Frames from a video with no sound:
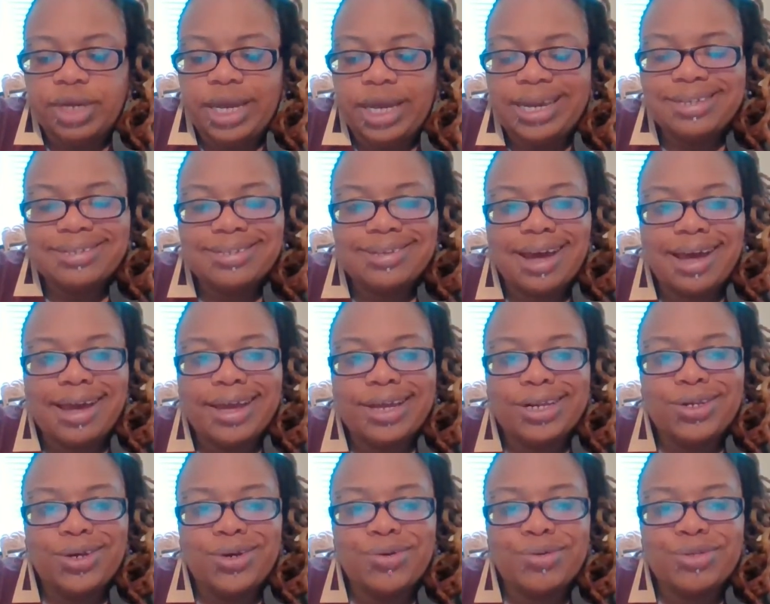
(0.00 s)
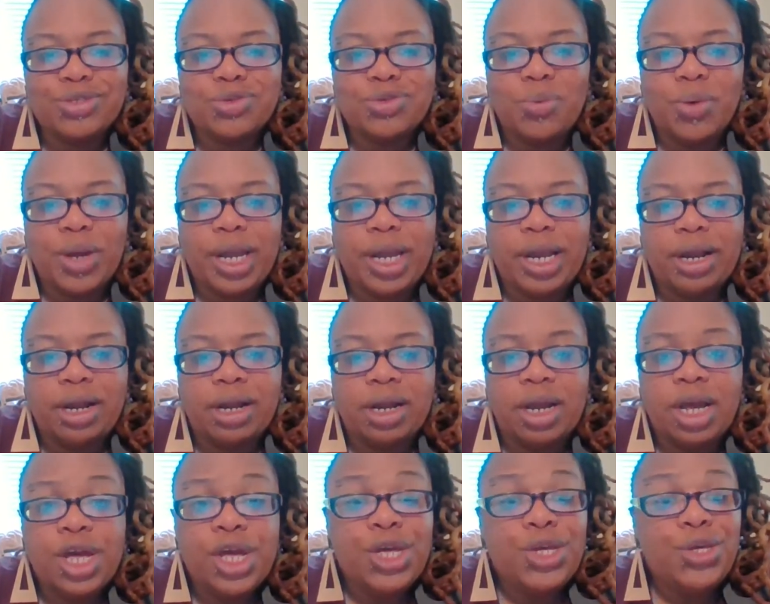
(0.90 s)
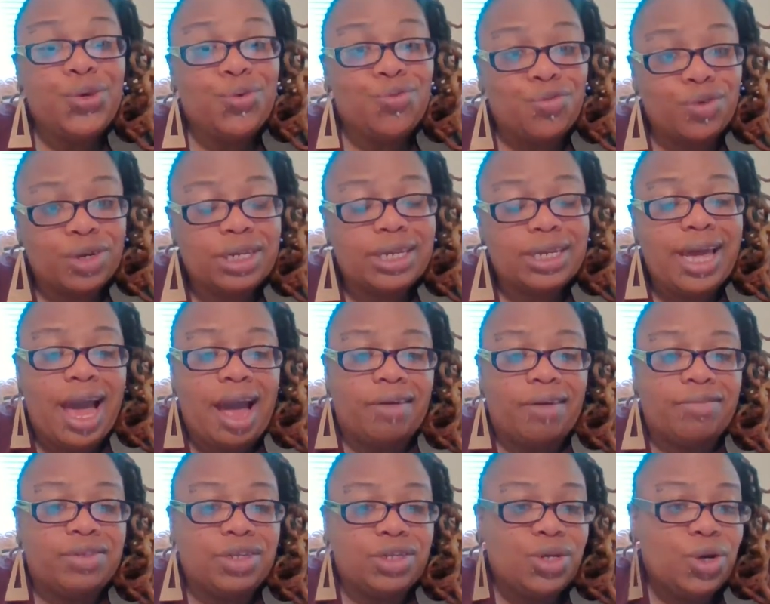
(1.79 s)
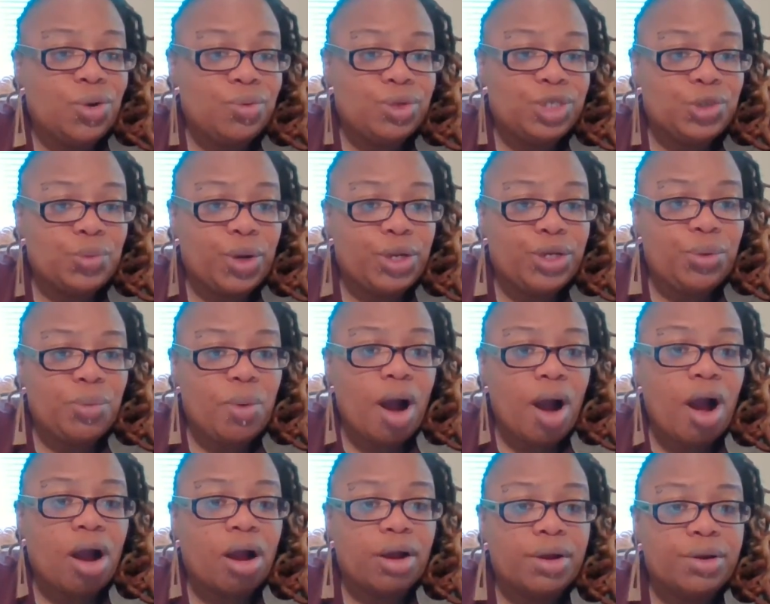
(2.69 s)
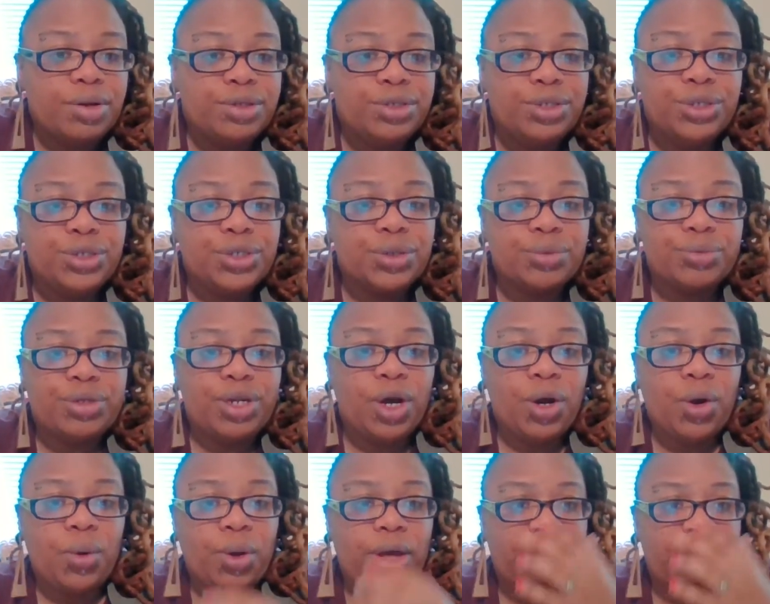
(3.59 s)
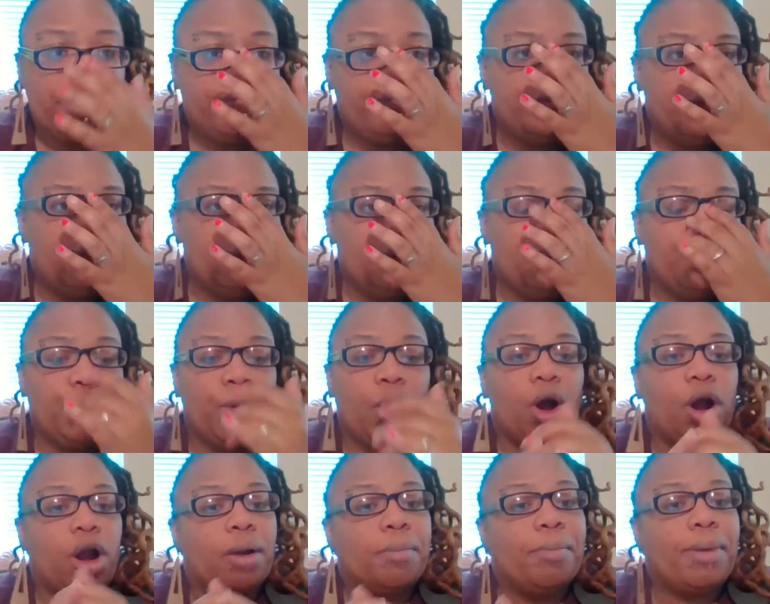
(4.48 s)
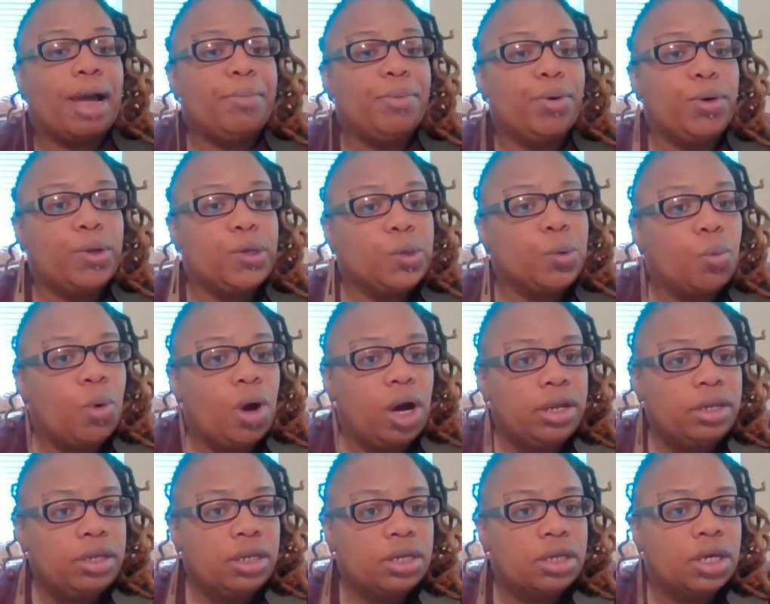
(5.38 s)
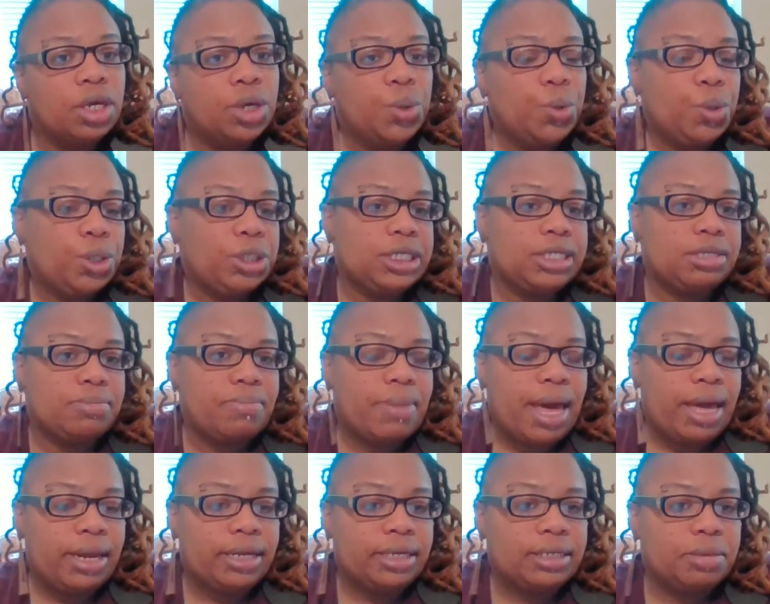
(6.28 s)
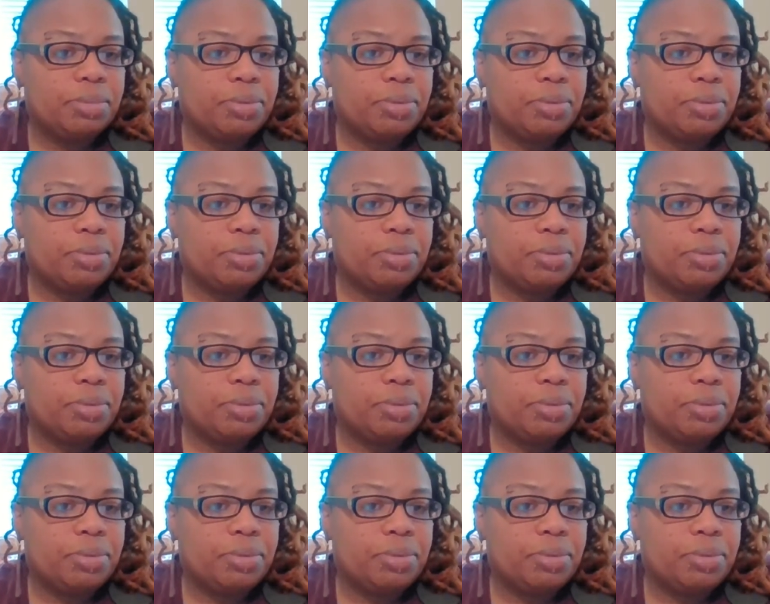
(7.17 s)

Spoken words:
a diagnose where you really have to know which one you are. You don't know if you are bipolar 1, which is manic